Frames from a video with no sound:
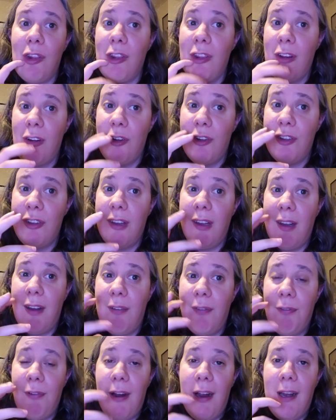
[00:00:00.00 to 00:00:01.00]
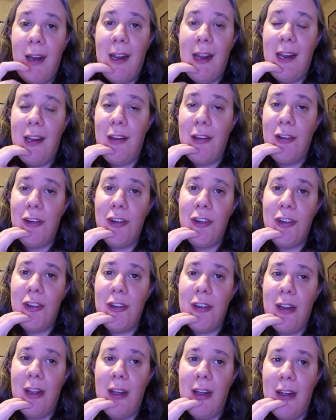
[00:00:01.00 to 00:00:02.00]
Thursday, Friday-ish
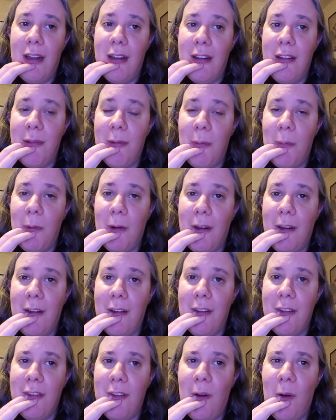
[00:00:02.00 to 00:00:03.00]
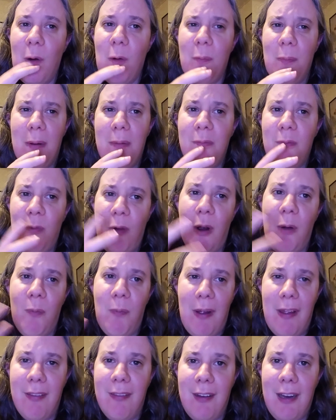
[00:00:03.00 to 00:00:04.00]
is when we're going to start, or well,
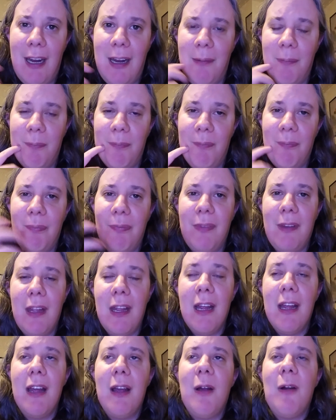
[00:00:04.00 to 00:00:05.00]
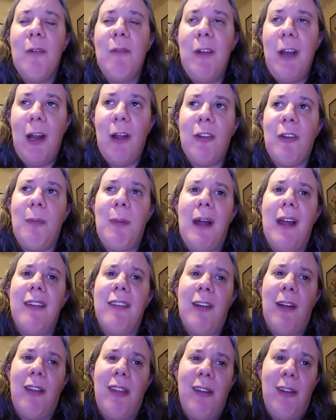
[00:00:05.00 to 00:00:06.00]
Wednesday. Videos will probably
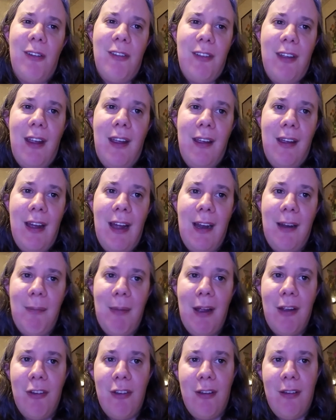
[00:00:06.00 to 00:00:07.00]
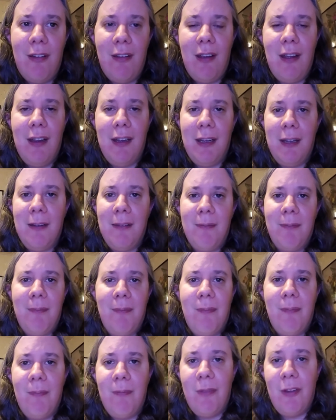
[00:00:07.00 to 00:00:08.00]
start Thursday, I'd imagine.
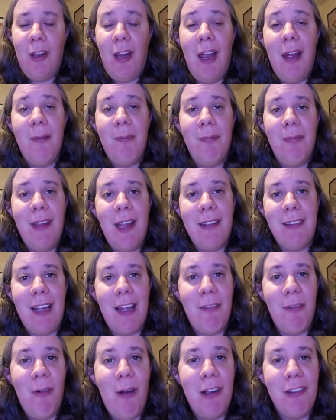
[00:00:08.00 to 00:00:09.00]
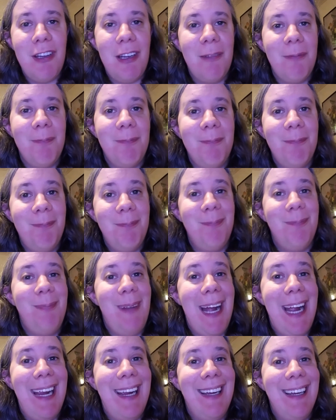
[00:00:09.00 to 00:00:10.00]
So yeah, thanks guys for watching.
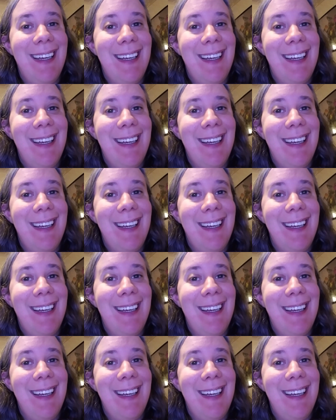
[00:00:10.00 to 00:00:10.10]
Bye!